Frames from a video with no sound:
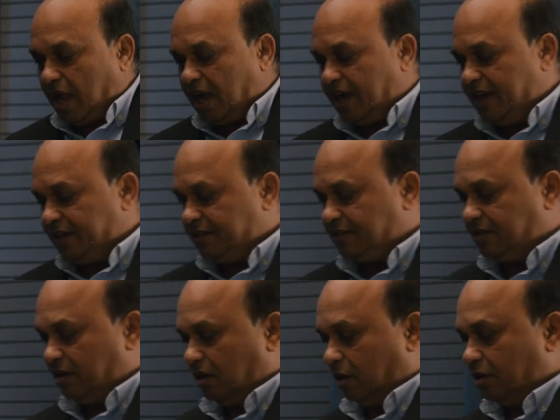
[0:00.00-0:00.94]
And
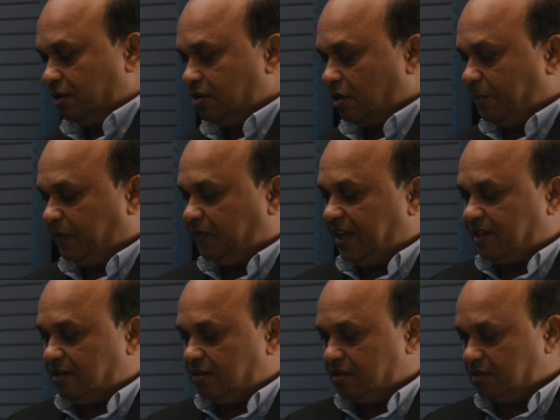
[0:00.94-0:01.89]
on top of that,
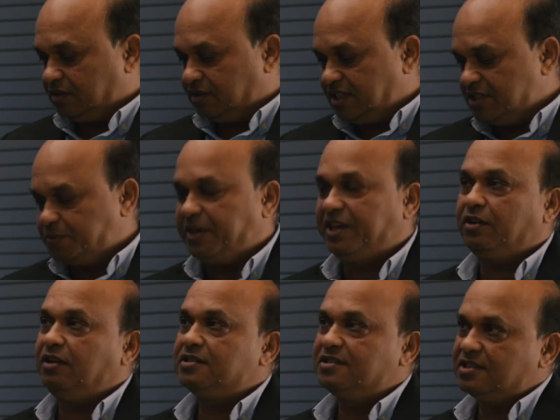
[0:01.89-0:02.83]
this
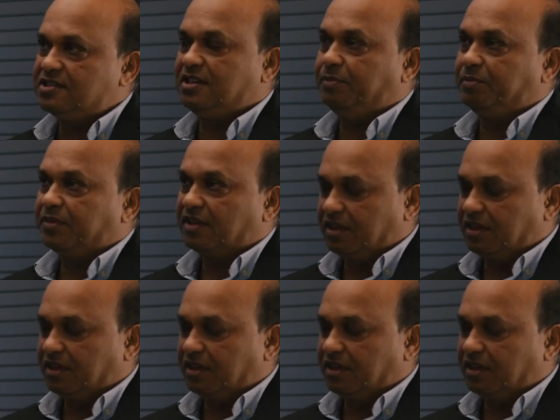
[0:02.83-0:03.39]
particular system,